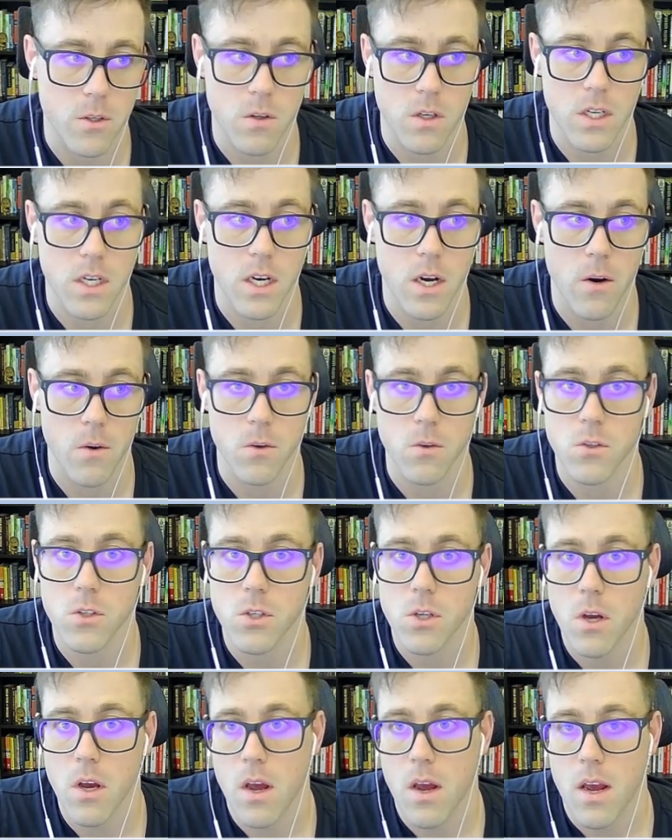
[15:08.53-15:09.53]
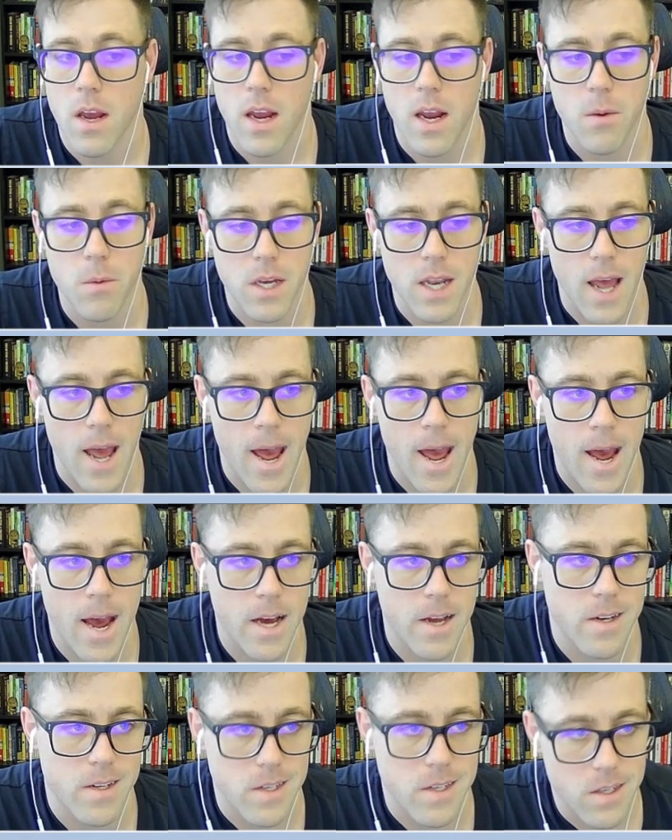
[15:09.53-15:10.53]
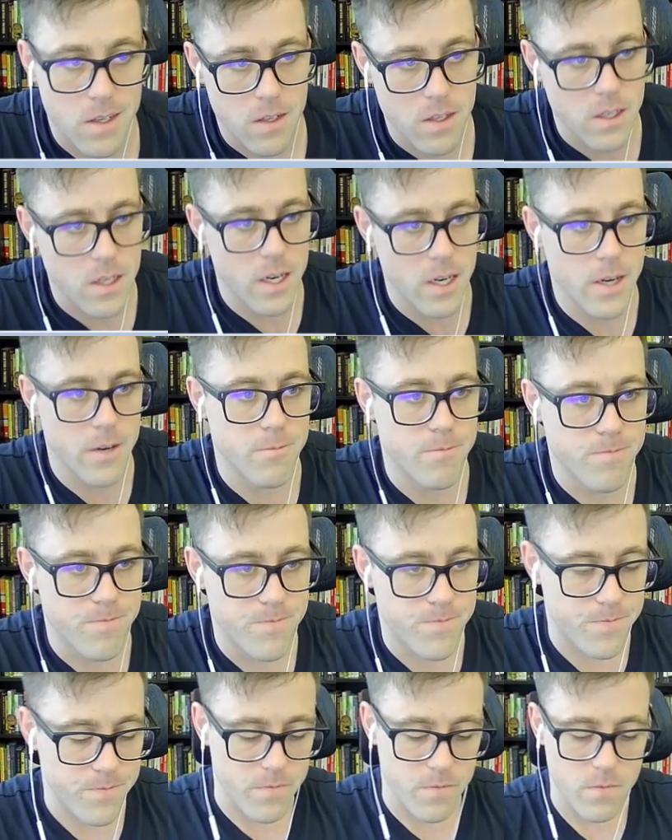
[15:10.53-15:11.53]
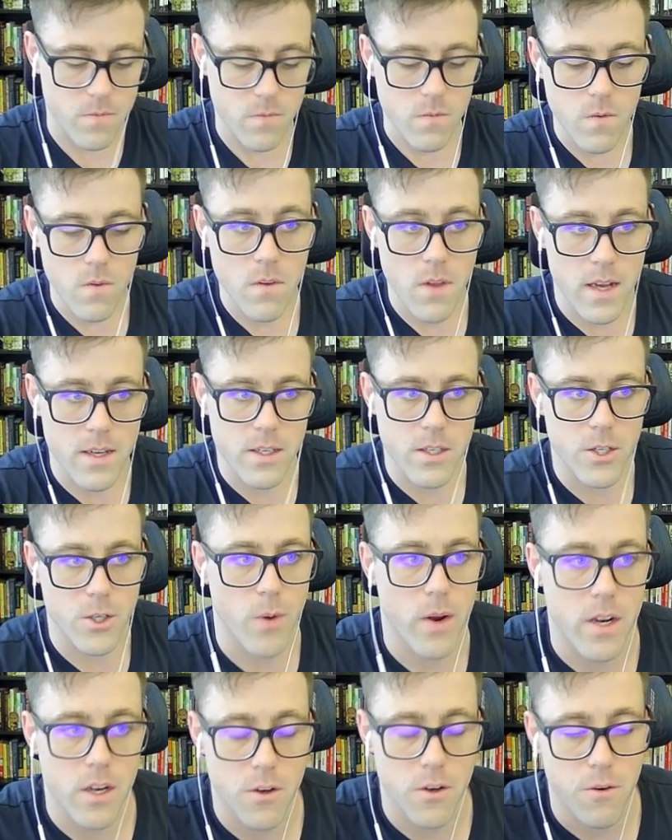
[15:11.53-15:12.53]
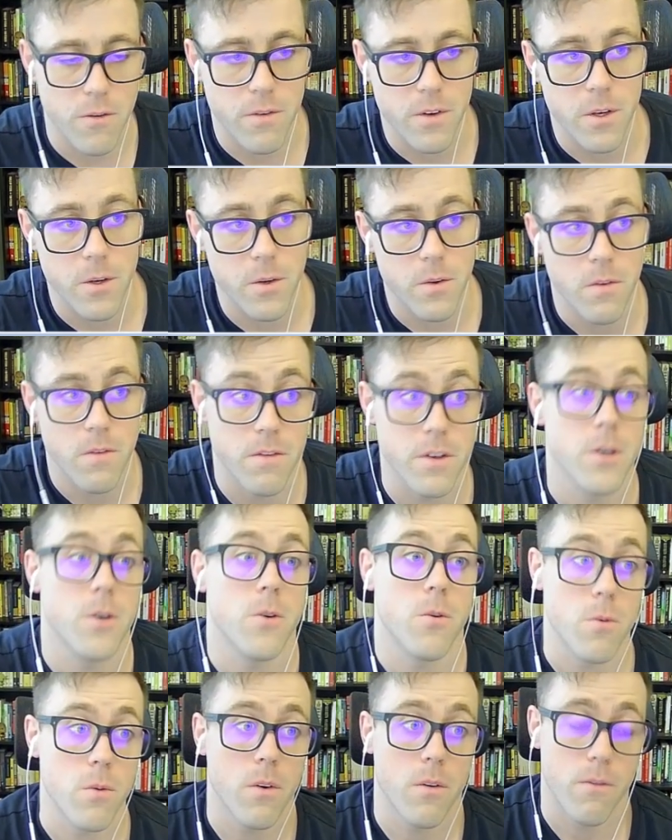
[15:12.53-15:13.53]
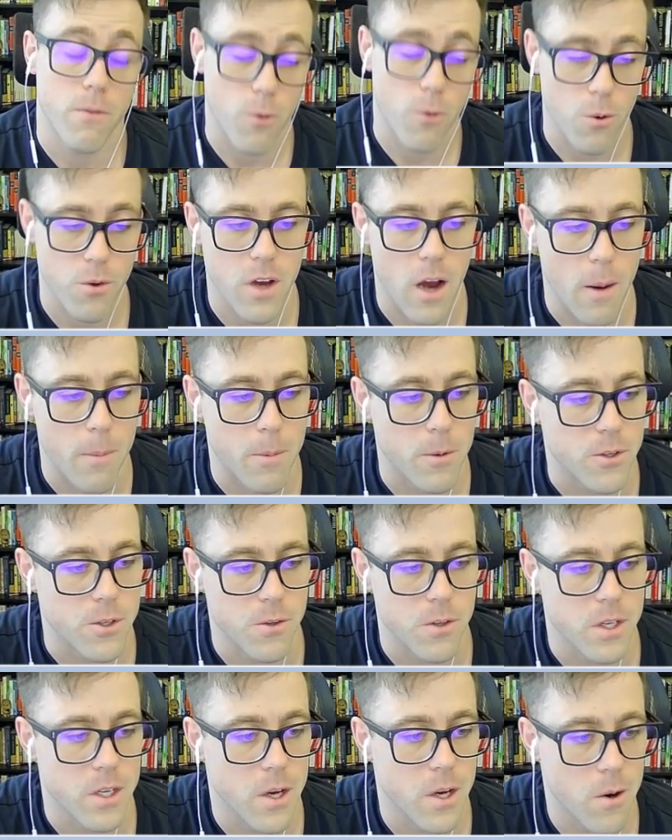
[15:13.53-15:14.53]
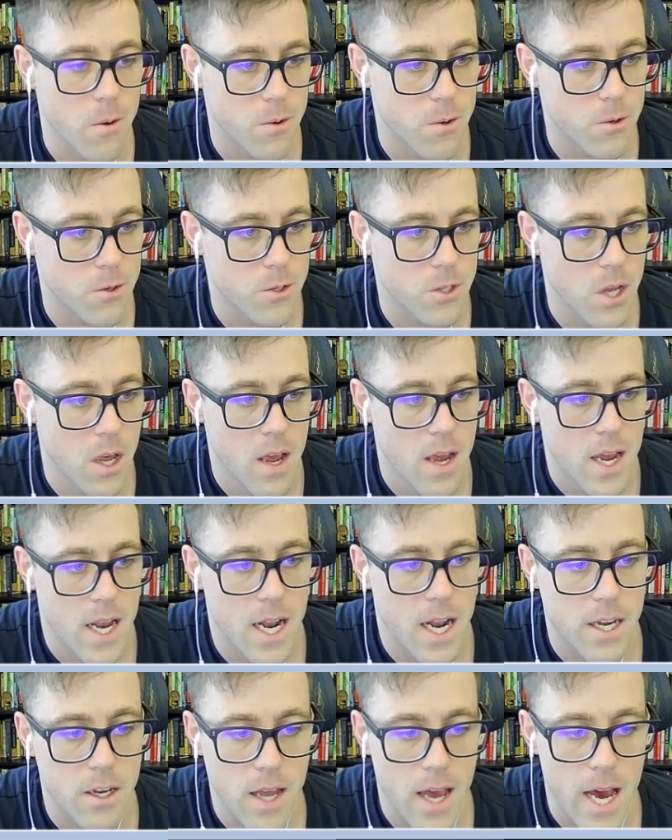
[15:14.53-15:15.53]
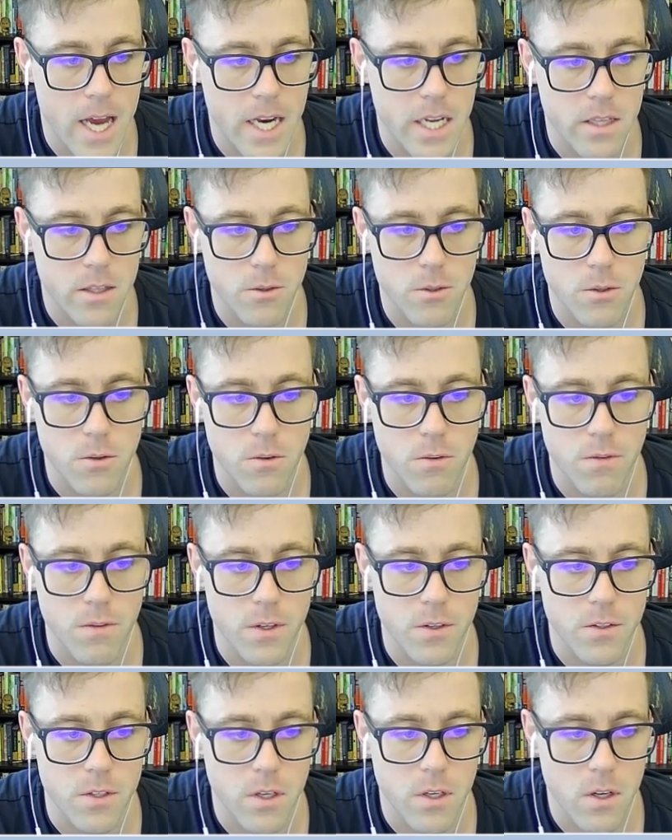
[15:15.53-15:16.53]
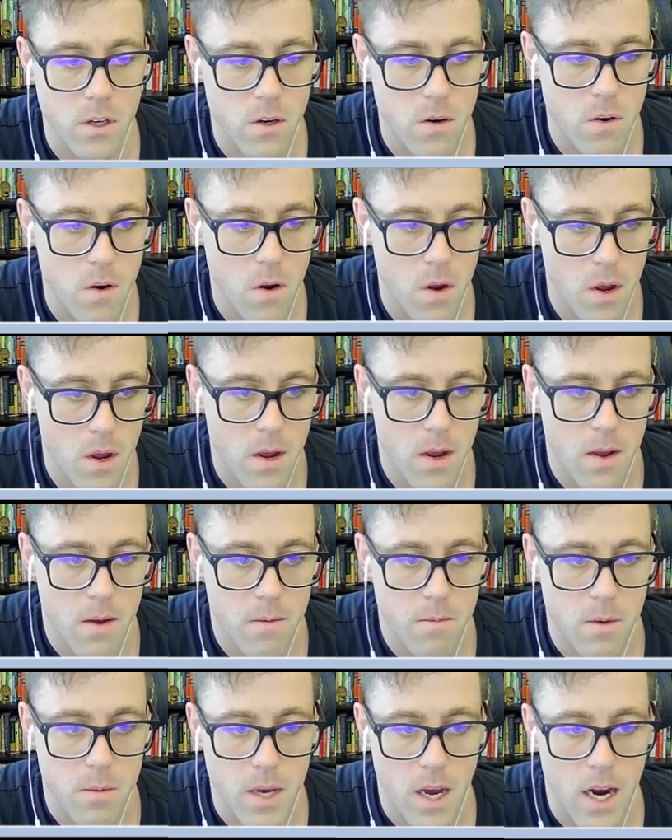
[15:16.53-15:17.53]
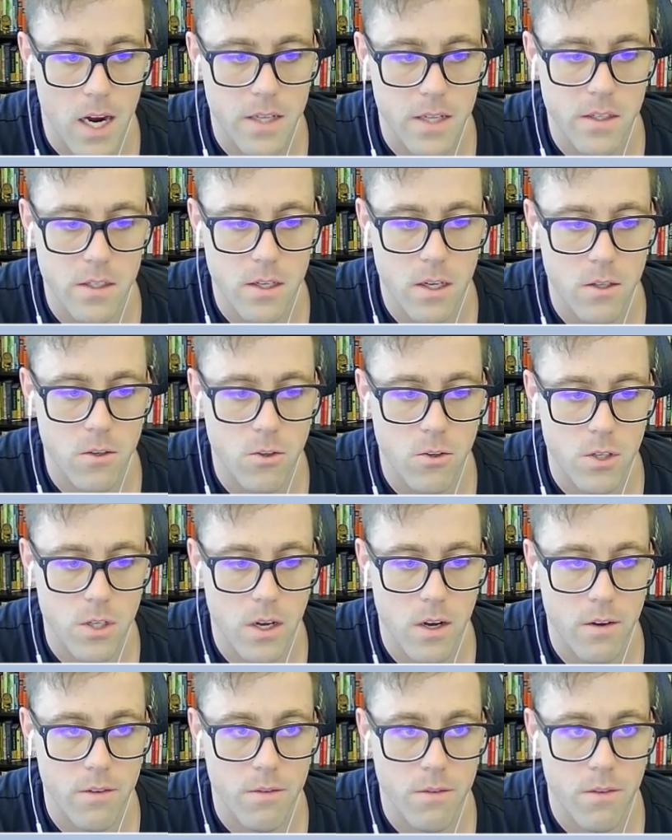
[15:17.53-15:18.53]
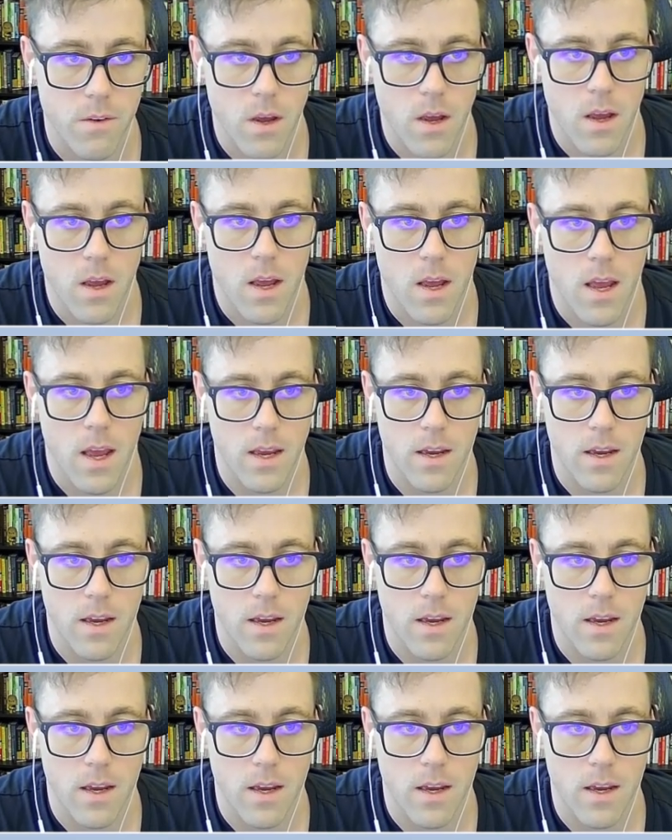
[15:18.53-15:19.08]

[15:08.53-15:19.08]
owners and we could add, you know, I could create a new view, view for the opportunity owners, and I could add in those two fields here, maybe hide this other stuff, and